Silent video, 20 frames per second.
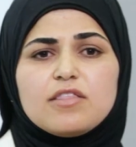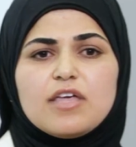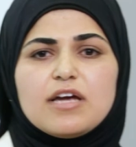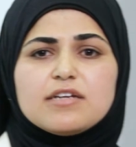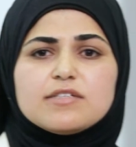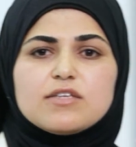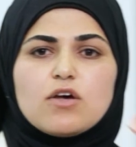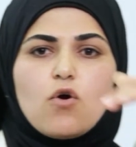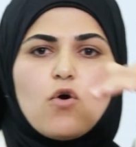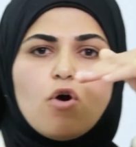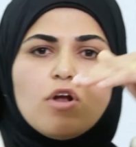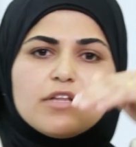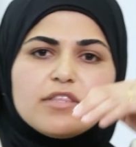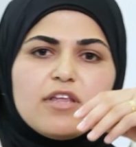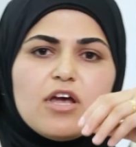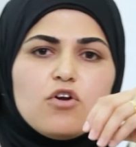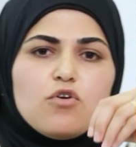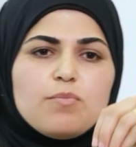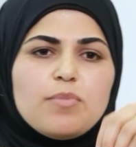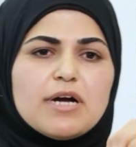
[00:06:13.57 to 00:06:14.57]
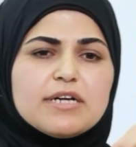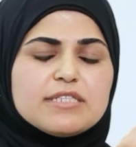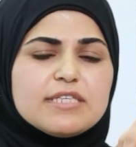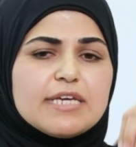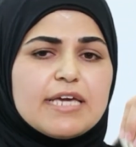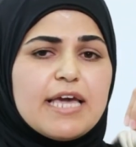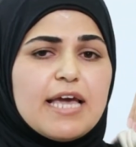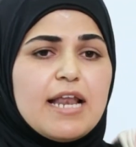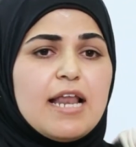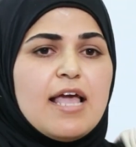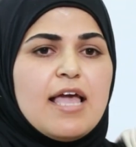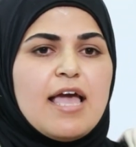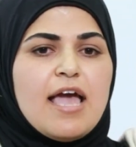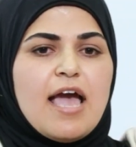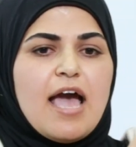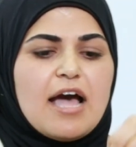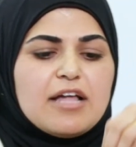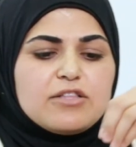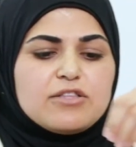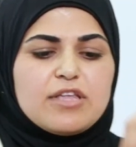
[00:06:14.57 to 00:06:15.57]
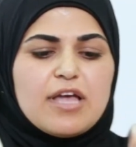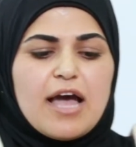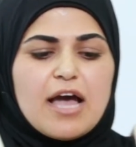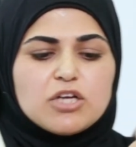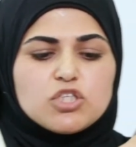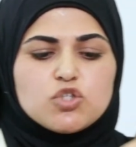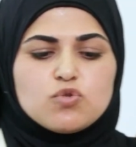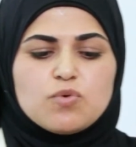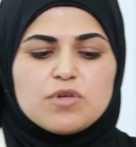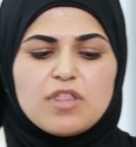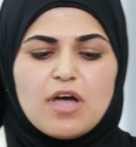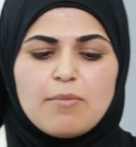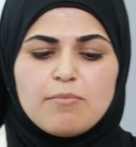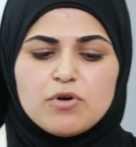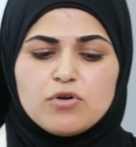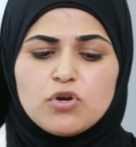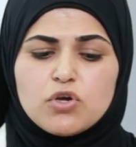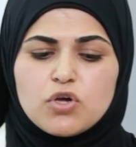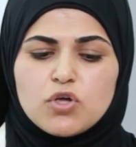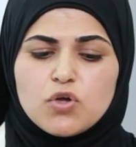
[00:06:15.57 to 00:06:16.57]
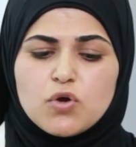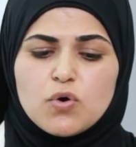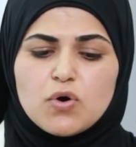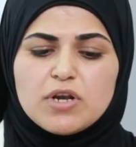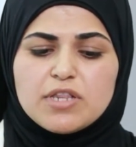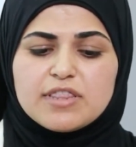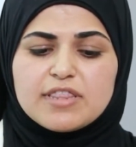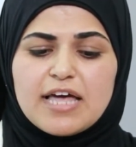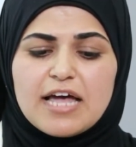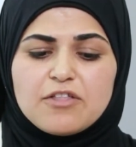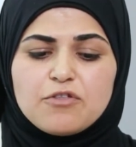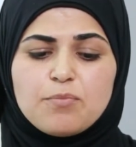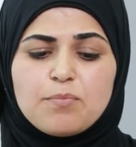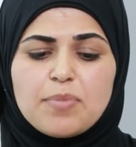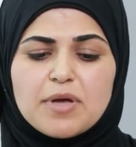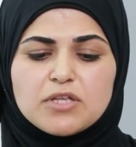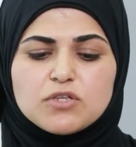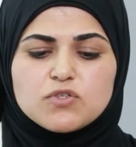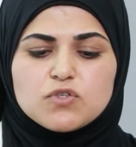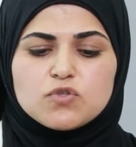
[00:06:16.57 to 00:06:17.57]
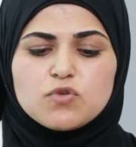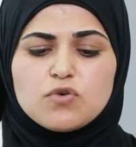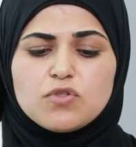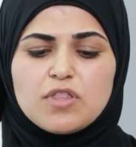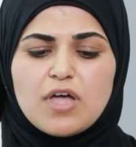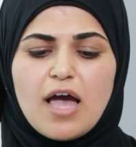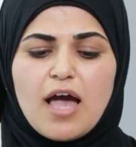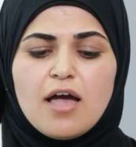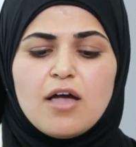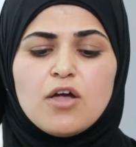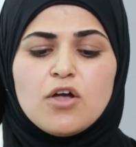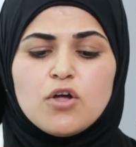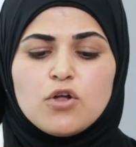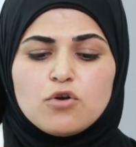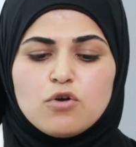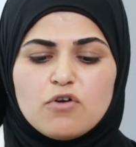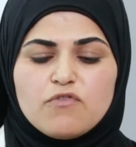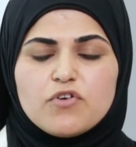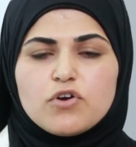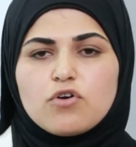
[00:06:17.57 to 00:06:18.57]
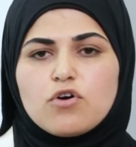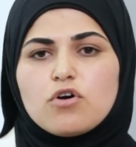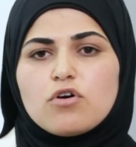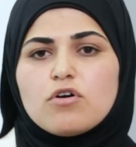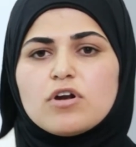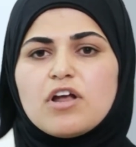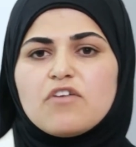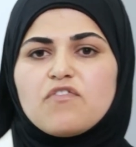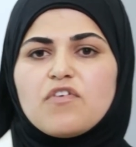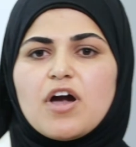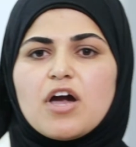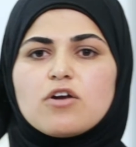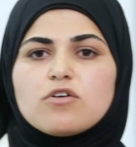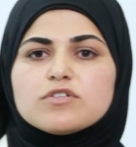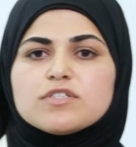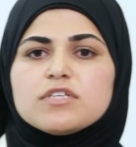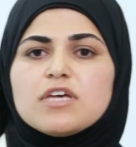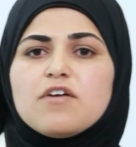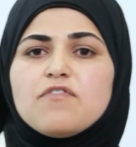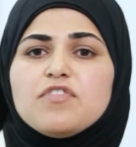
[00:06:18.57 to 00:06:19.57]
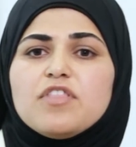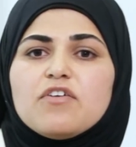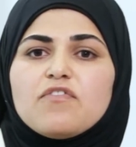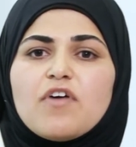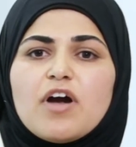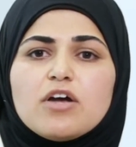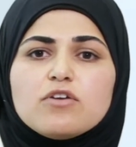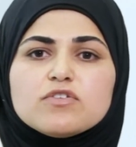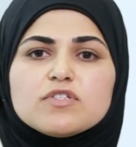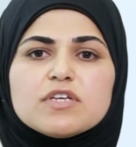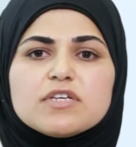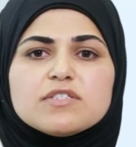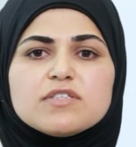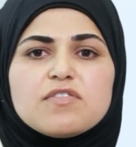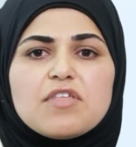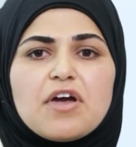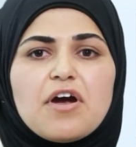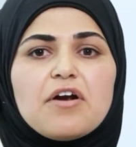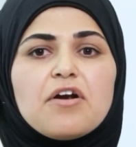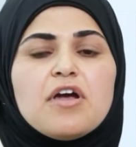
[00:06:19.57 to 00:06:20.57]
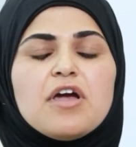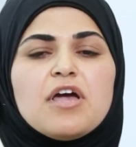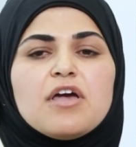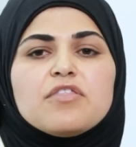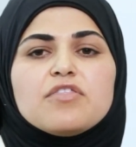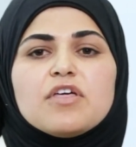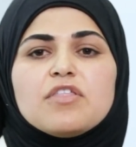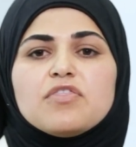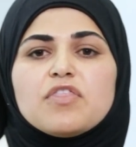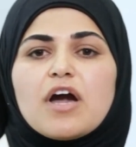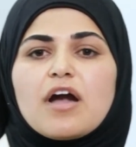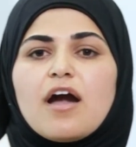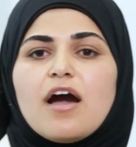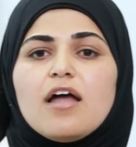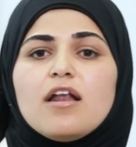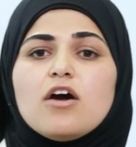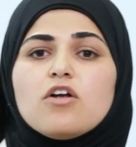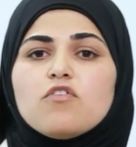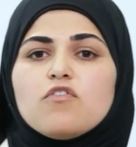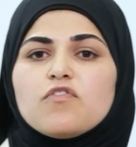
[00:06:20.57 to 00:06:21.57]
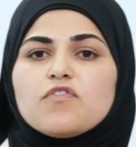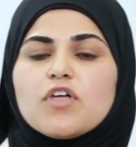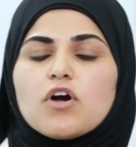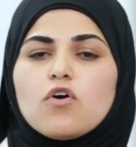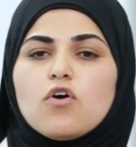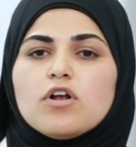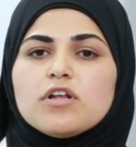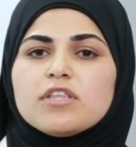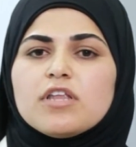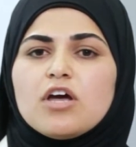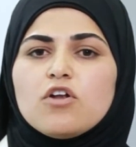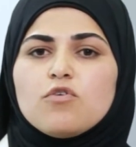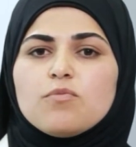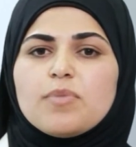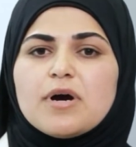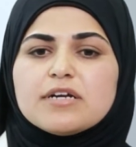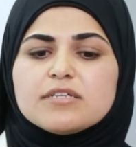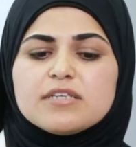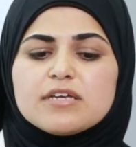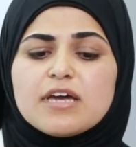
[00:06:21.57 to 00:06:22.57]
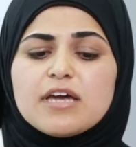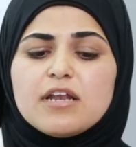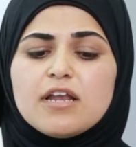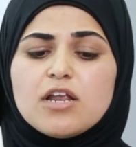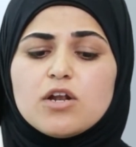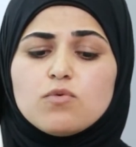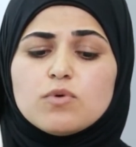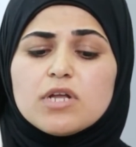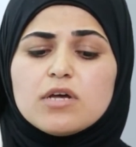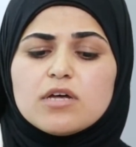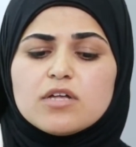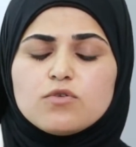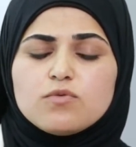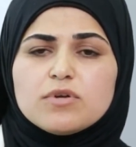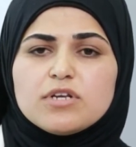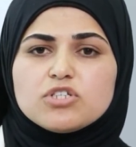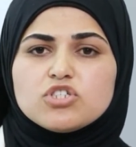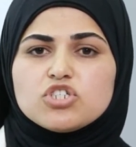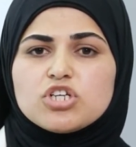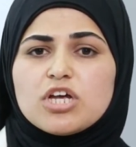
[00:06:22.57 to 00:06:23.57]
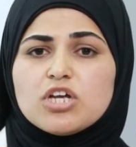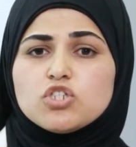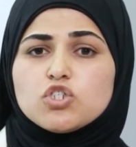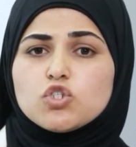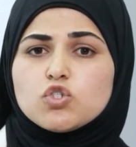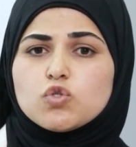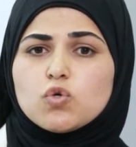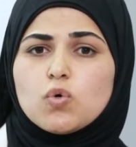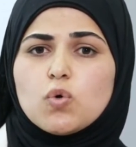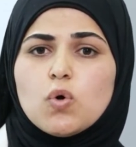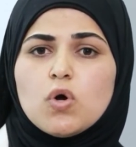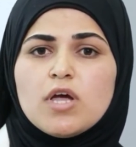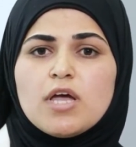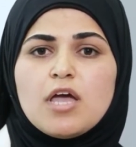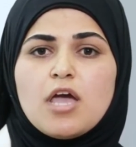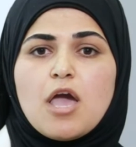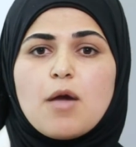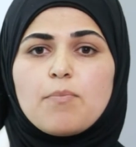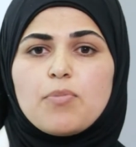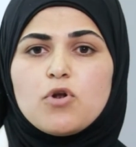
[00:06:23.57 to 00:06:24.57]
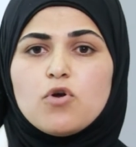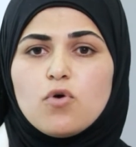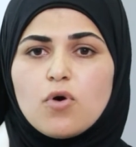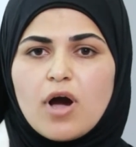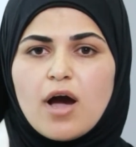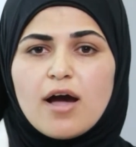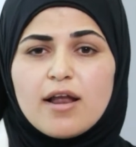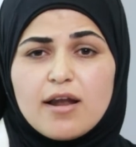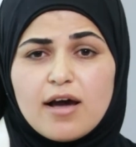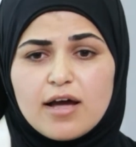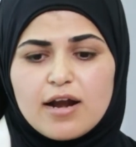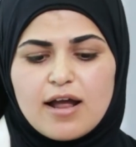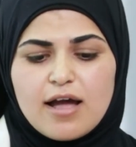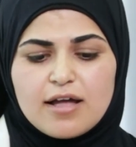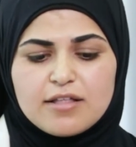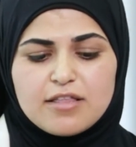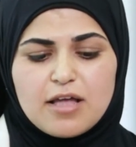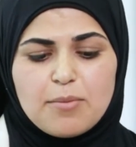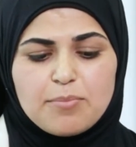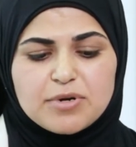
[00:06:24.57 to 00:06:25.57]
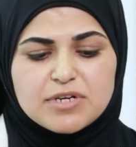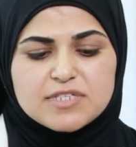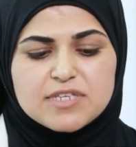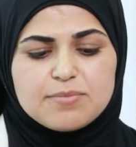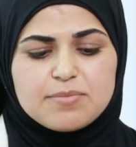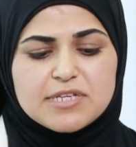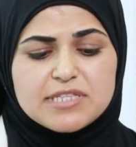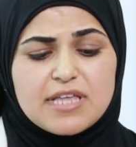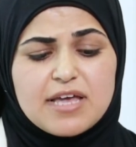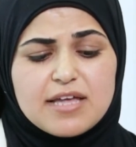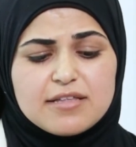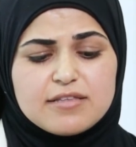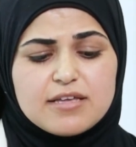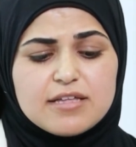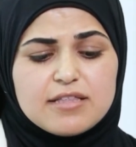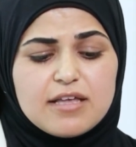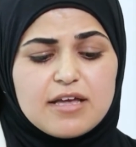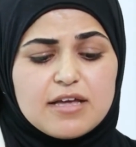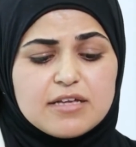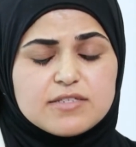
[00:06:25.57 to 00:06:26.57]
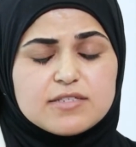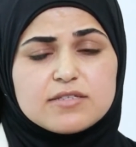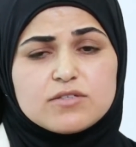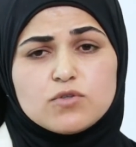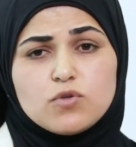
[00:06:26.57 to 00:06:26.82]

there is a gold nanoparticle attached with a molecule that binds to the novel coronavirus. If the virus is there, then the color of the gold nanoparticle, it will change to a blue color and a precipitated it's